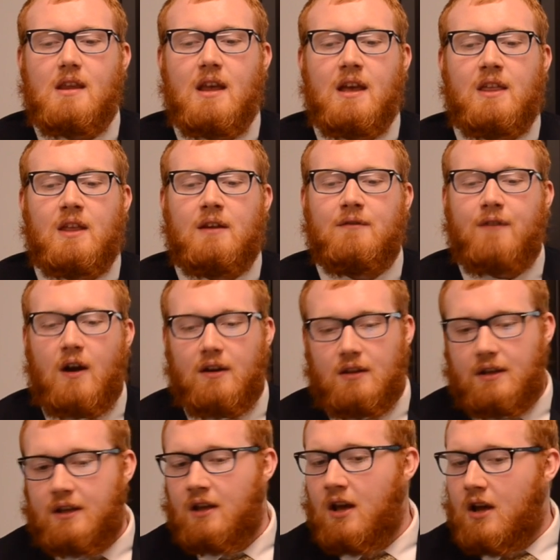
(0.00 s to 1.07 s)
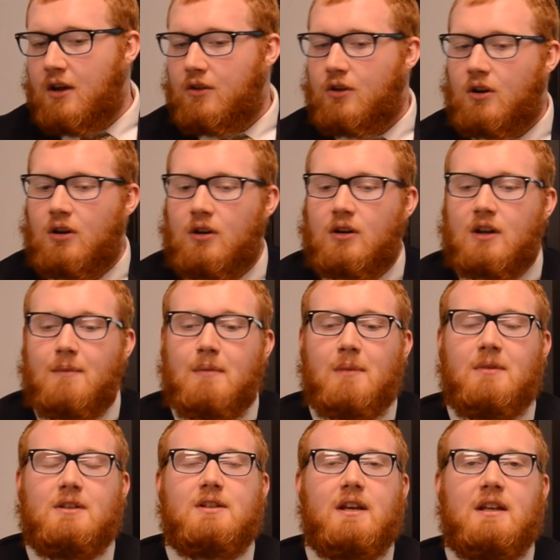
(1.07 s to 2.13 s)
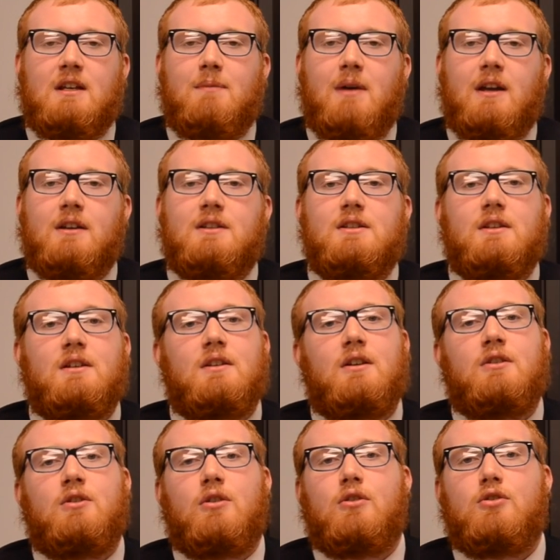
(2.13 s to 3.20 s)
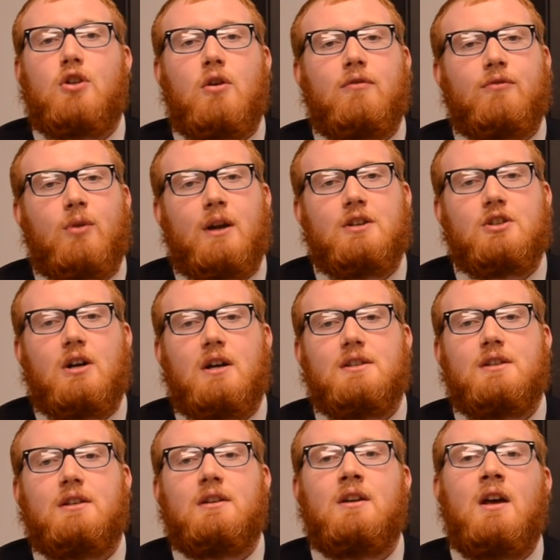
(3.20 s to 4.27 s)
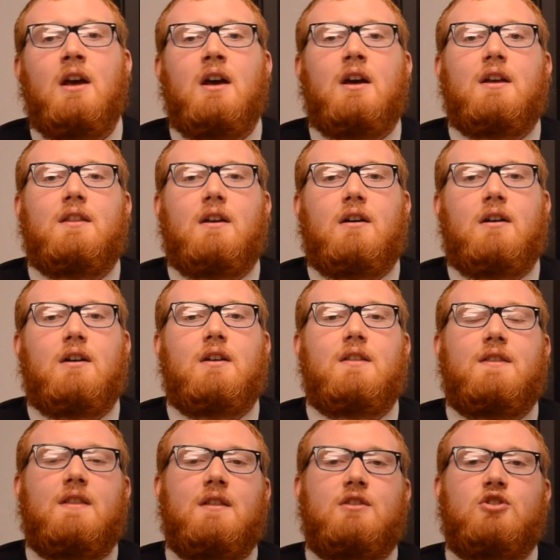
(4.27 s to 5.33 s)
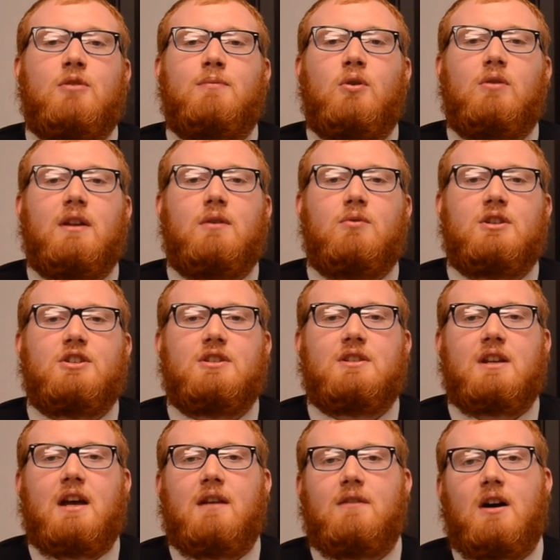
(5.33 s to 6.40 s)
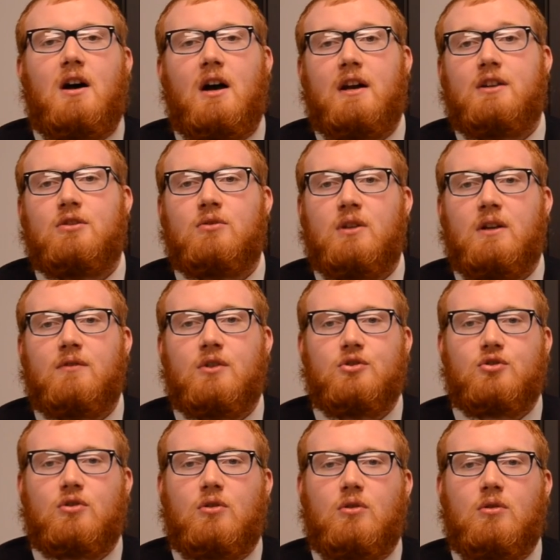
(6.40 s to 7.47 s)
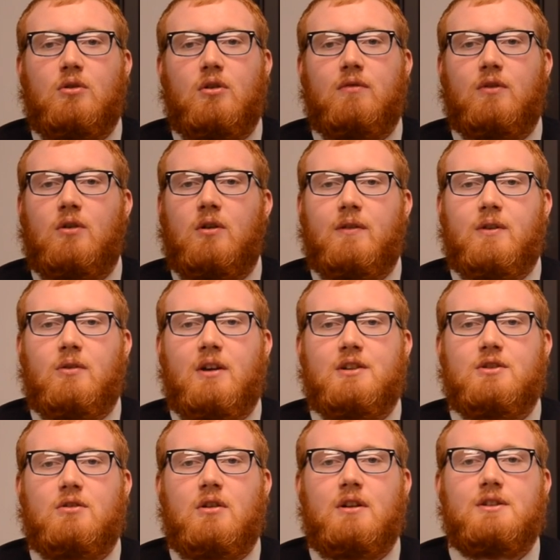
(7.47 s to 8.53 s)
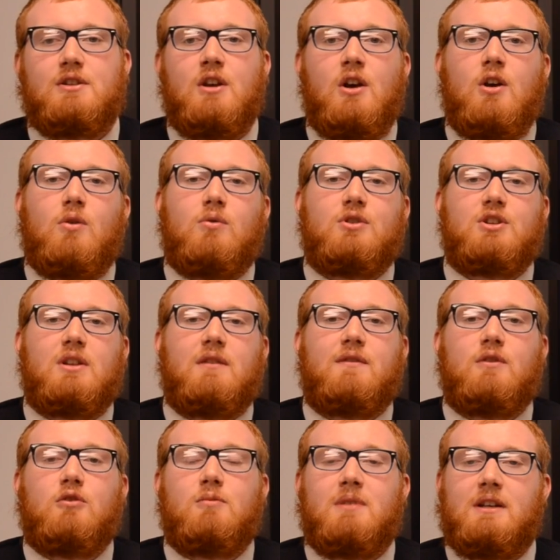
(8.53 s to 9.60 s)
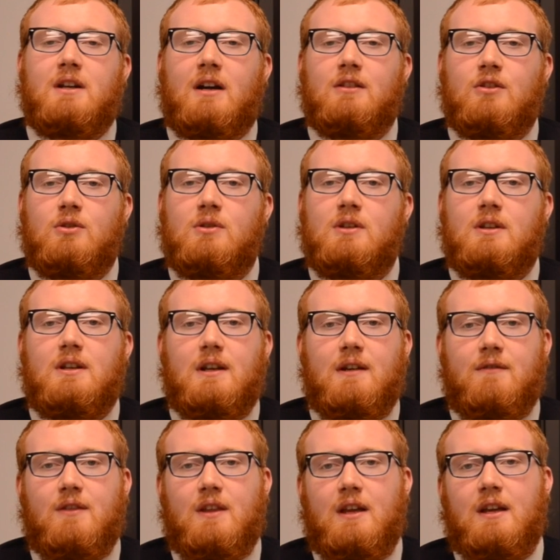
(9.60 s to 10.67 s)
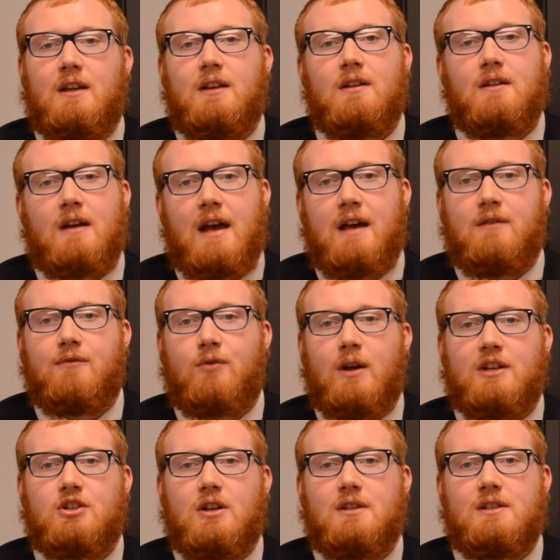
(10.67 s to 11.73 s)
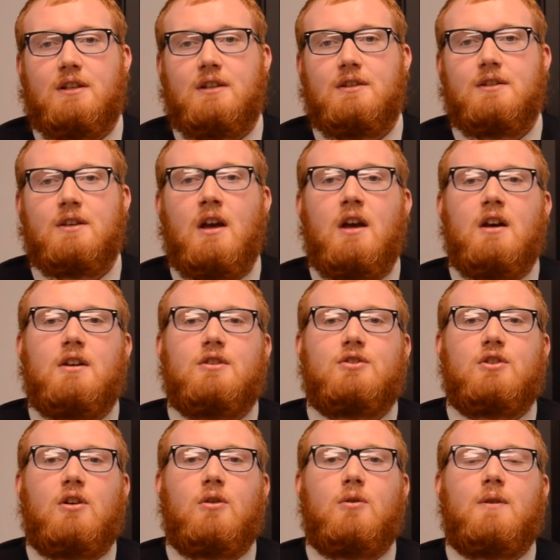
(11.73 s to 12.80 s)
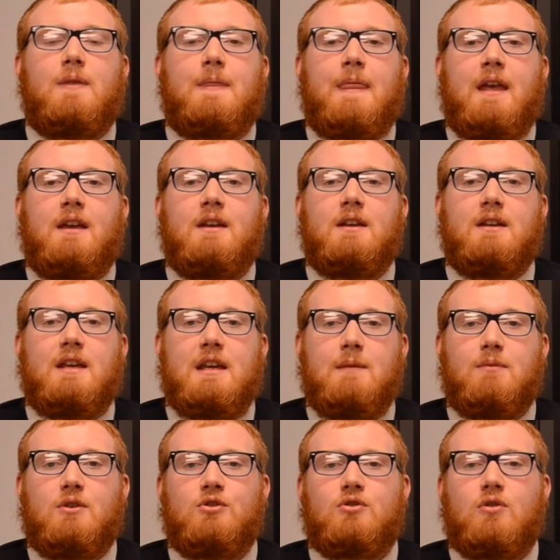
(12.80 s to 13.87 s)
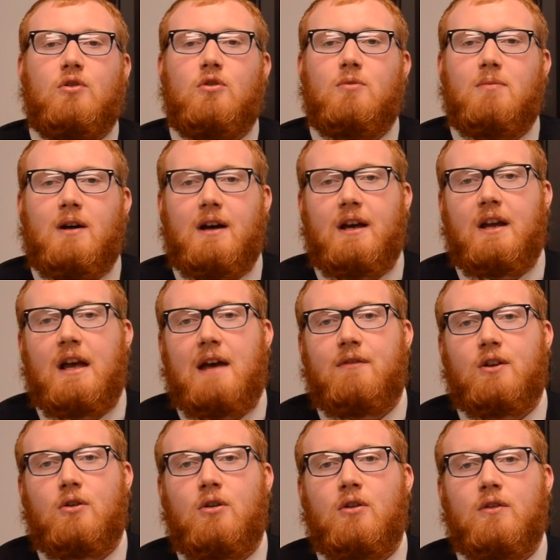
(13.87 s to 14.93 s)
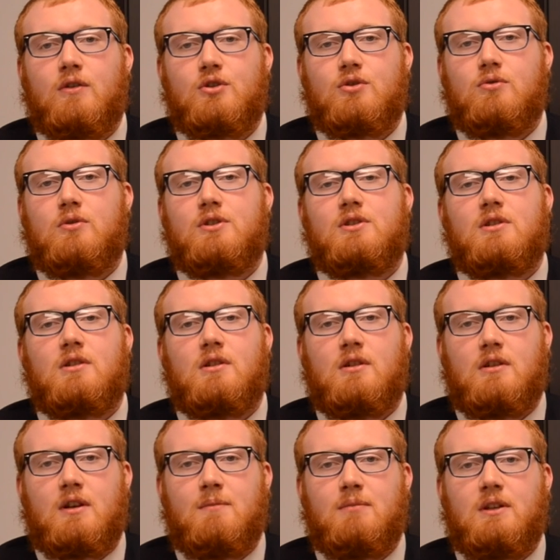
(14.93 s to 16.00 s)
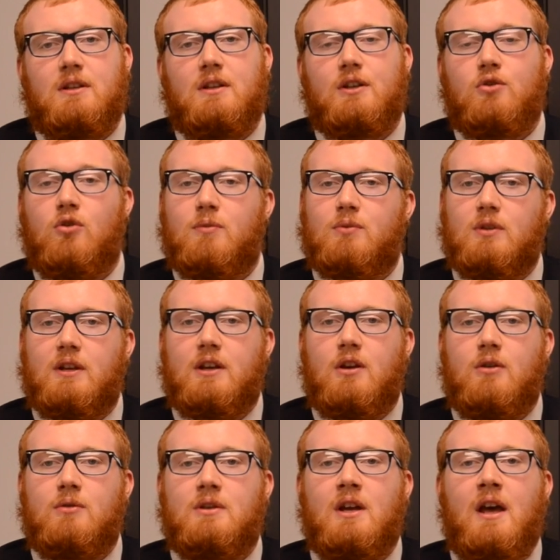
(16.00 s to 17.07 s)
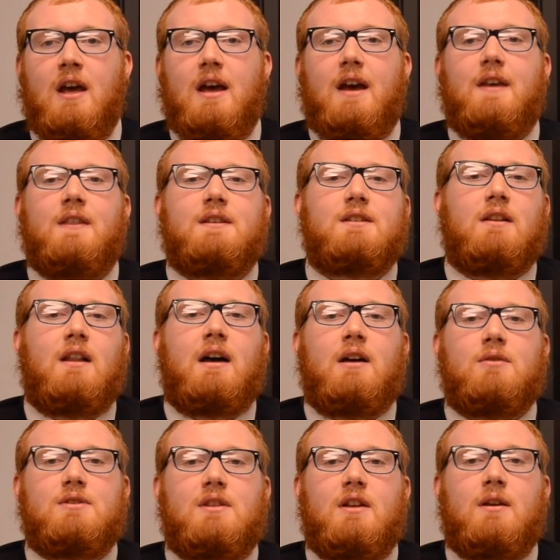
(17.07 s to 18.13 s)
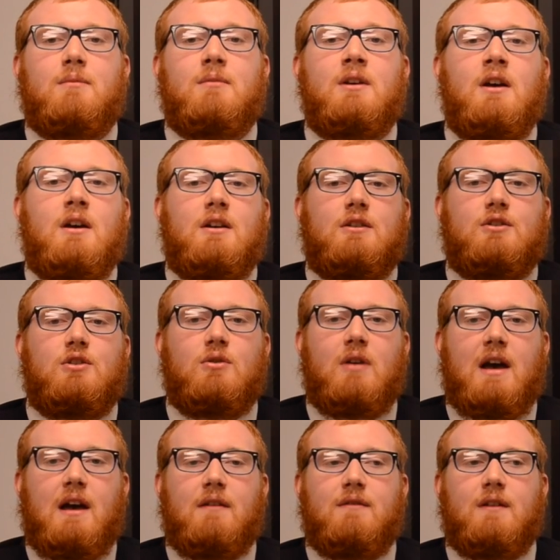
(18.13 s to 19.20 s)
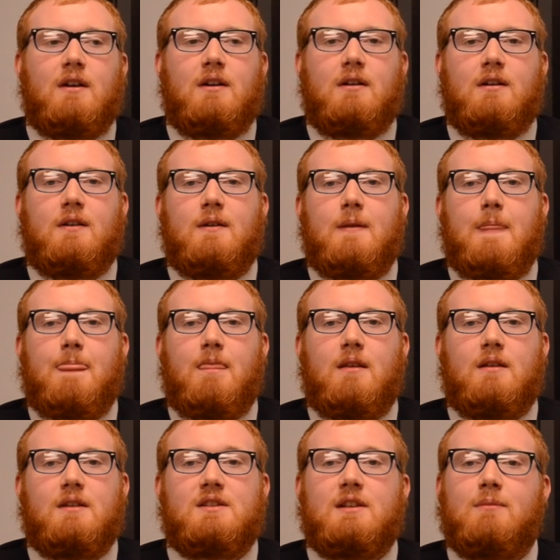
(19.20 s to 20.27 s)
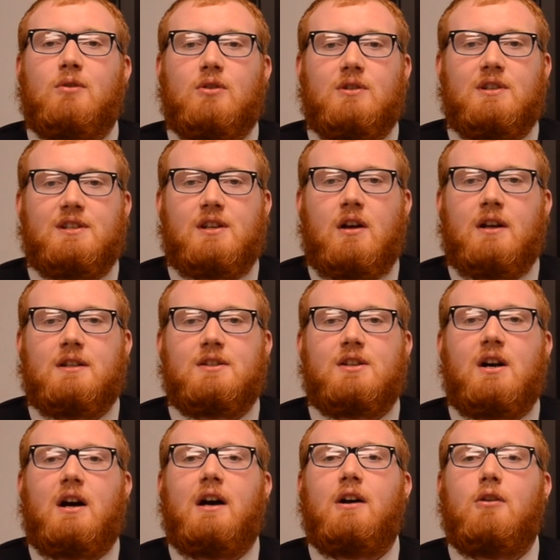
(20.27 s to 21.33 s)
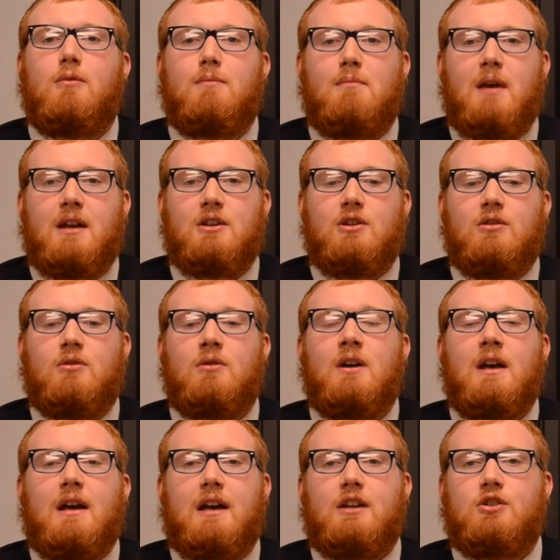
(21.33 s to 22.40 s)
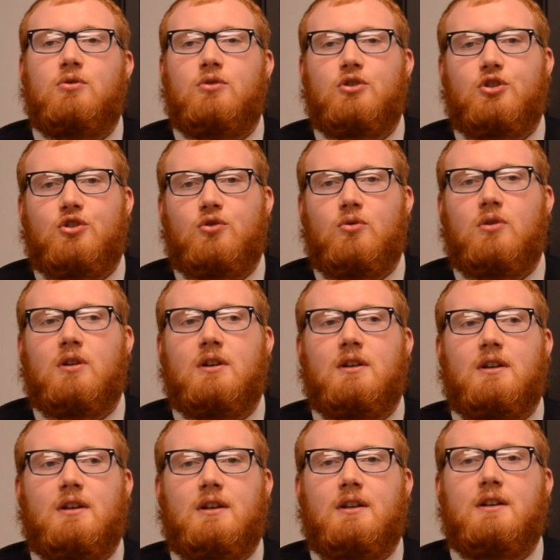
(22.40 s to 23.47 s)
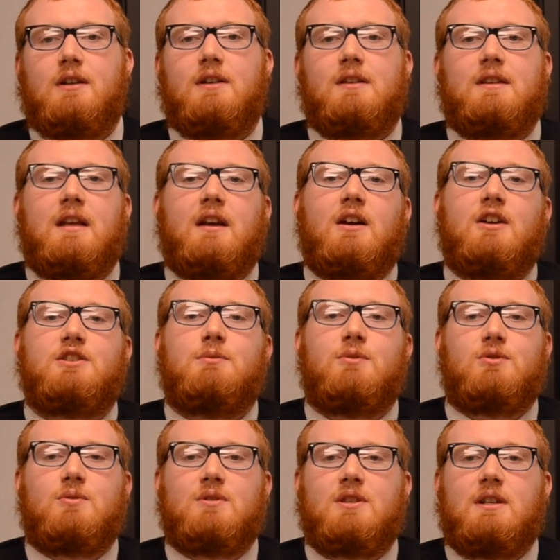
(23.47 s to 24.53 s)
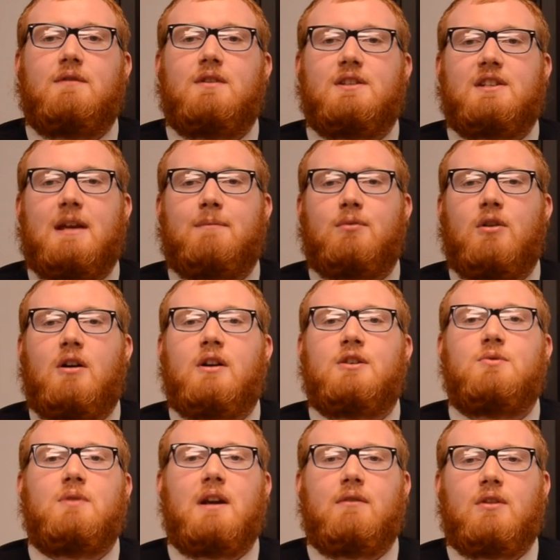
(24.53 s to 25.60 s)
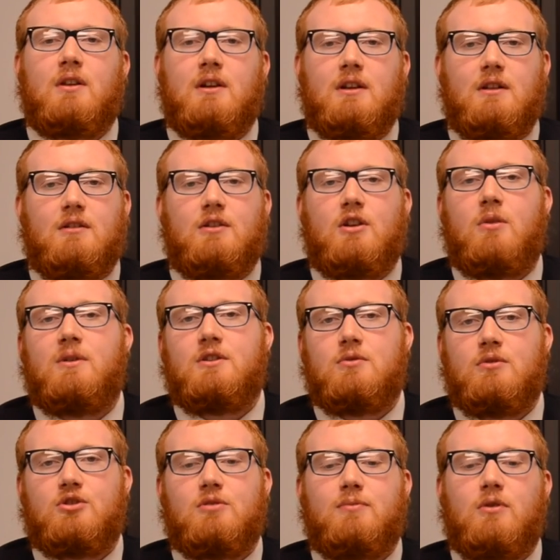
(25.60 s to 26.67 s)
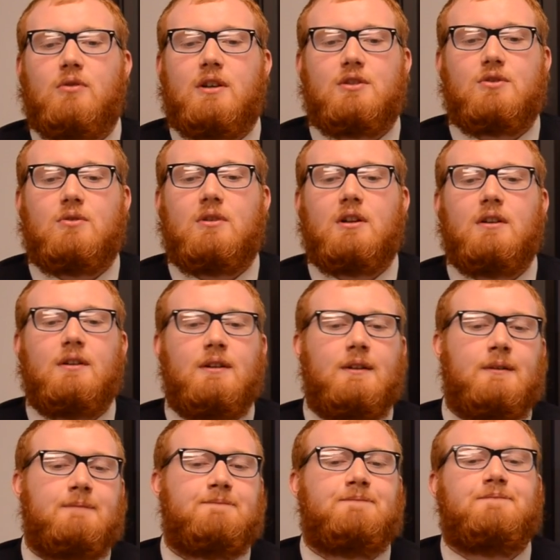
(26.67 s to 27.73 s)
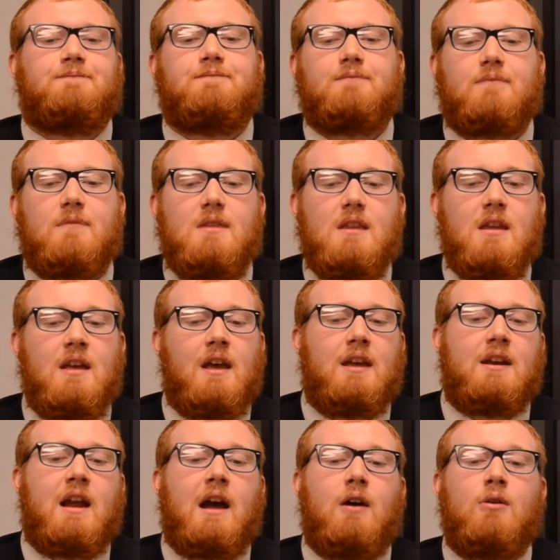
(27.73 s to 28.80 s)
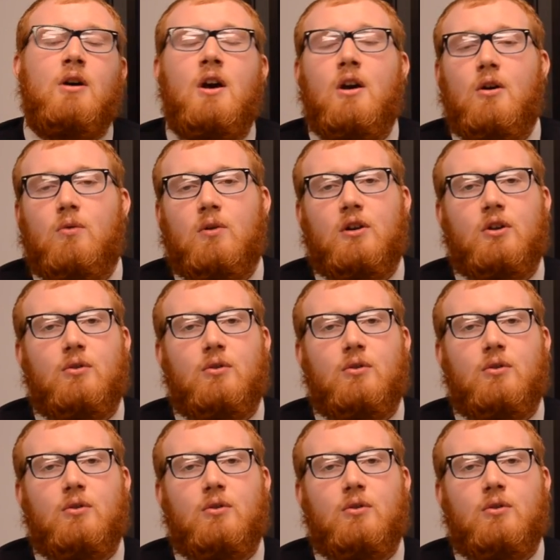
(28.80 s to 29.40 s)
And then finally, their commitment to independence under their no franchising. Chipotle wishes to have a high degree of control over all their restaurants, which they feel would be diluted if they had franchisees. So they keep control by having all their stores completely corporately owned, and this allows them to have a similar design style, menu, and to assure that customers receive the same product whenever they go into a Chipotle store. And now we're